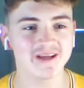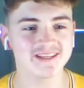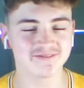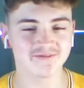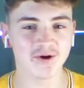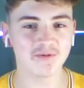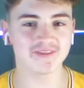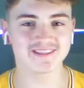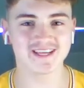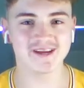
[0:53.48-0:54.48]
is involved with
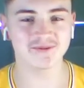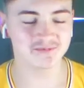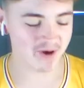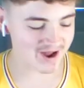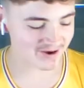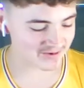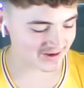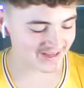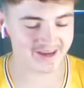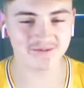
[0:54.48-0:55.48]
the team as well.
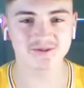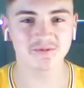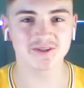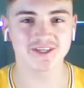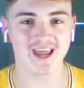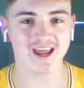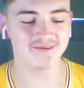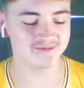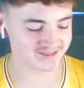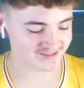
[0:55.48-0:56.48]
He comes to watch
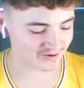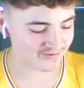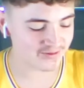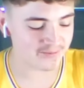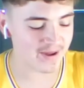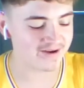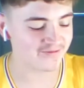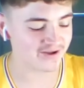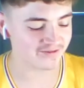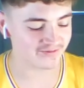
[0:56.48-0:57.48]
games. So for the
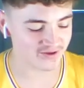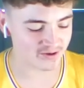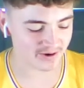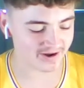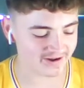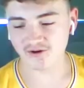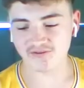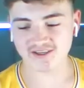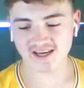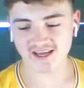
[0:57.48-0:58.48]
benefit of the viewer,
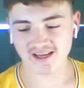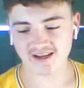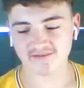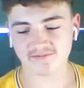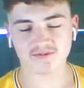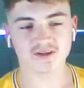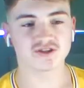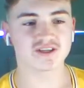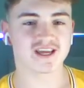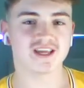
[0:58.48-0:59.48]
obviously,
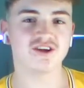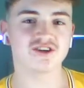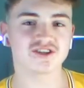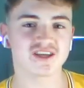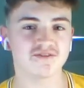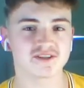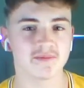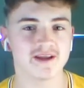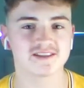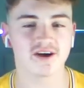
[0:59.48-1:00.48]
just give us some
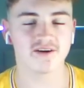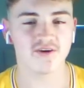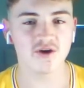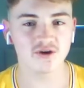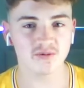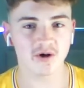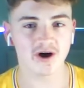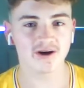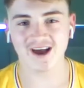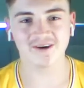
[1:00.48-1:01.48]
insight of who you are, how